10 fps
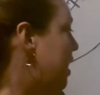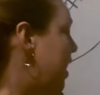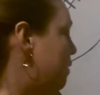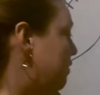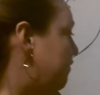
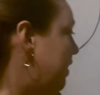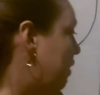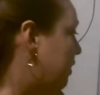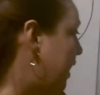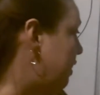And we find
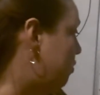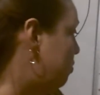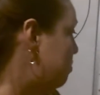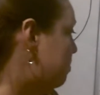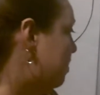out again
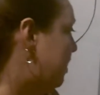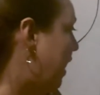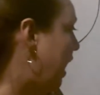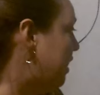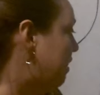who's
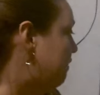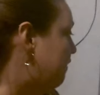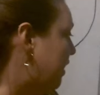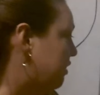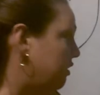not
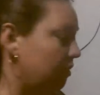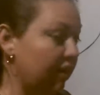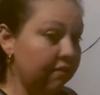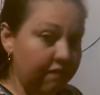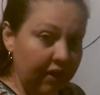affected or
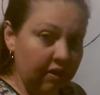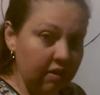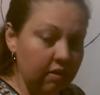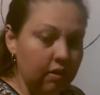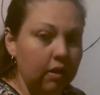
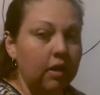infected.